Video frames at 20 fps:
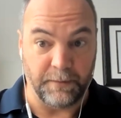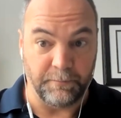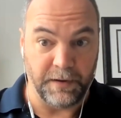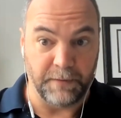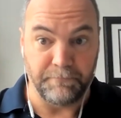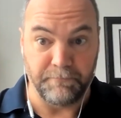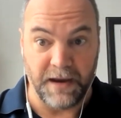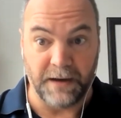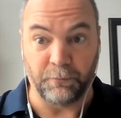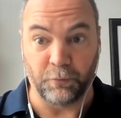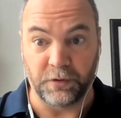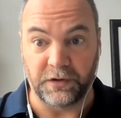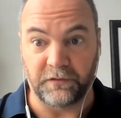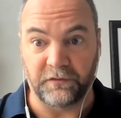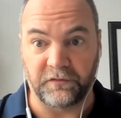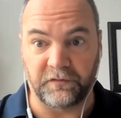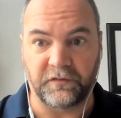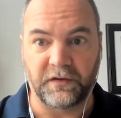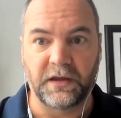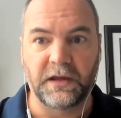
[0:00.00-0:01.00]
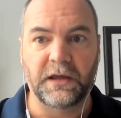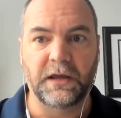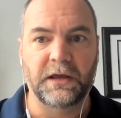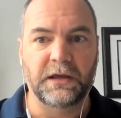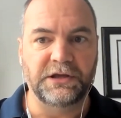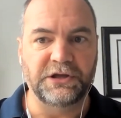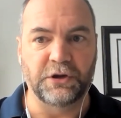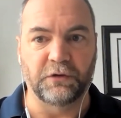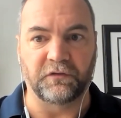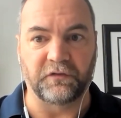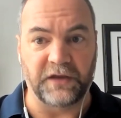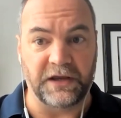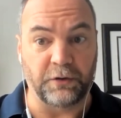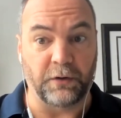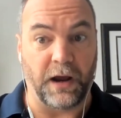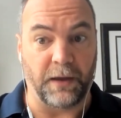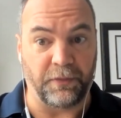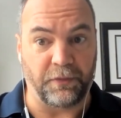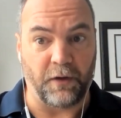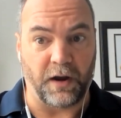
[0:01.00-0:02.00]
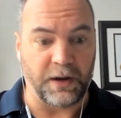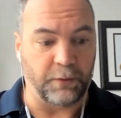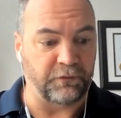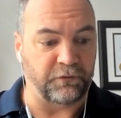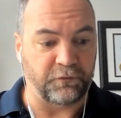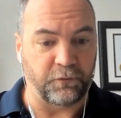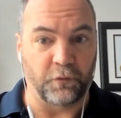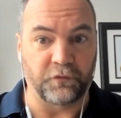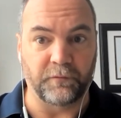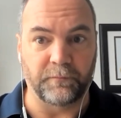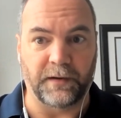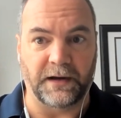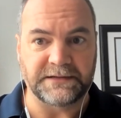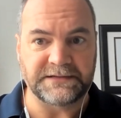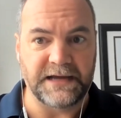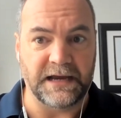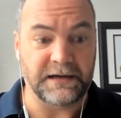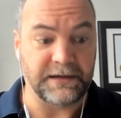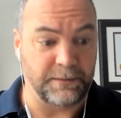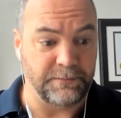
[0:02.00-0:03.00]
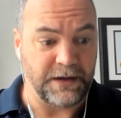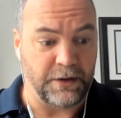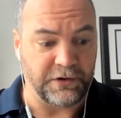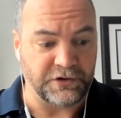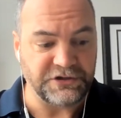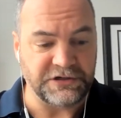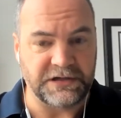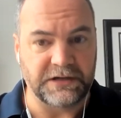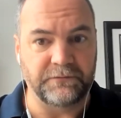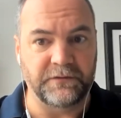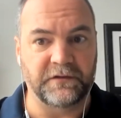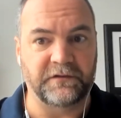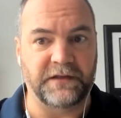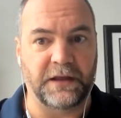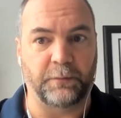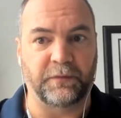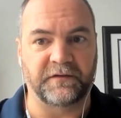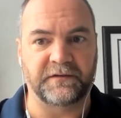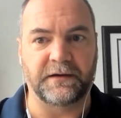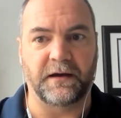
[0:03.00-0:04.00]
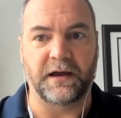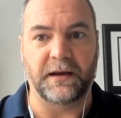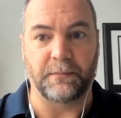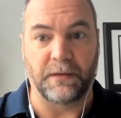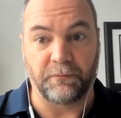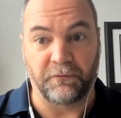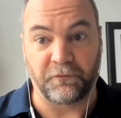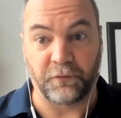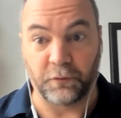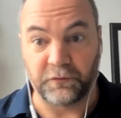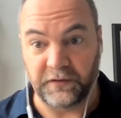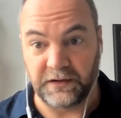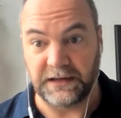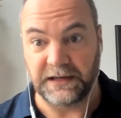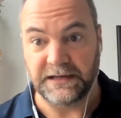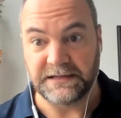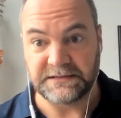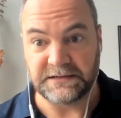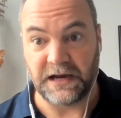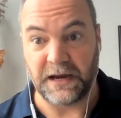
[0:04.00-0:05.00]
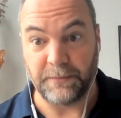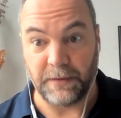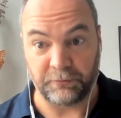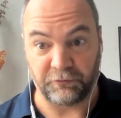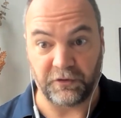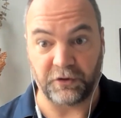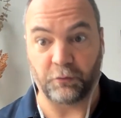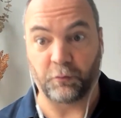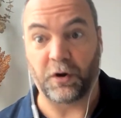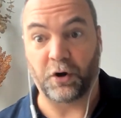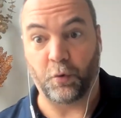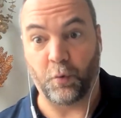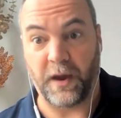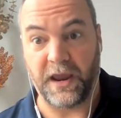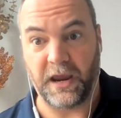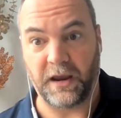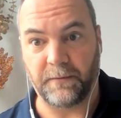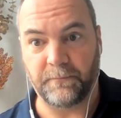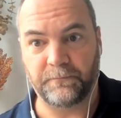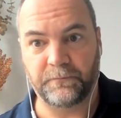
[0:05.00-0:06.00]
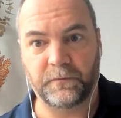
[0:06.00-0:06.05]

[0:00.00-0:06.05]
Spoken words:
But memories, years later, I thought I was frozen by tech. I'm now actually convinced that was time. I'm frozen in time. I'm trying to run away.